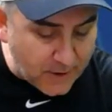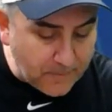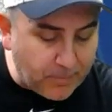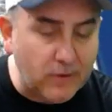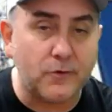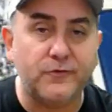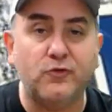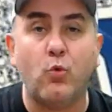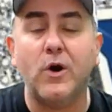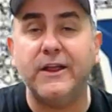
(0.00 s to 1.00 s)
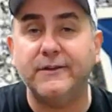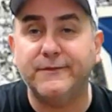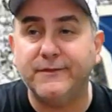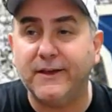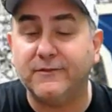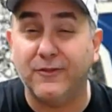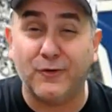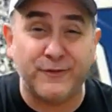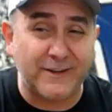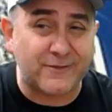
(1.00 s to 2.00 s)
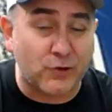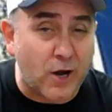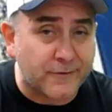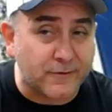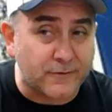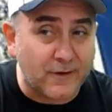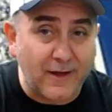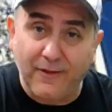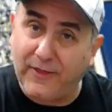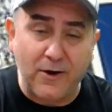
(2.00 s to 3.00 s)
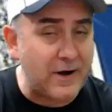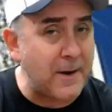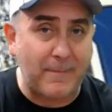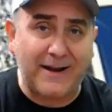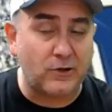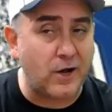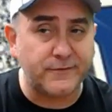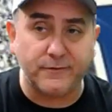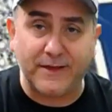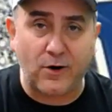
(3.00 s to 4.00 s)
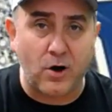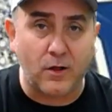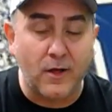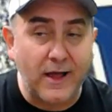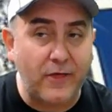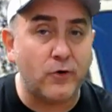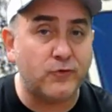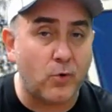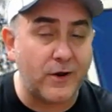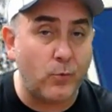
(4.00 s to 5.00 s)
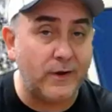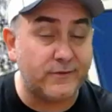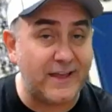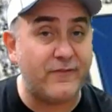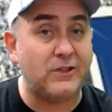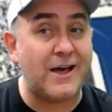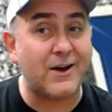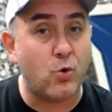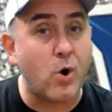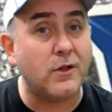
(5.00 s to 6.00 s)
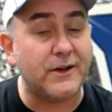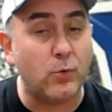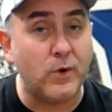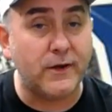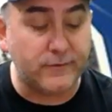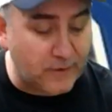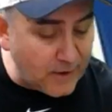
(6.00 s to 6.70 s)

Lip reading: Butler's 20-6, and their 6 losses, they are not bad losses at all. And their 20 wins, they have a lot of quality wins.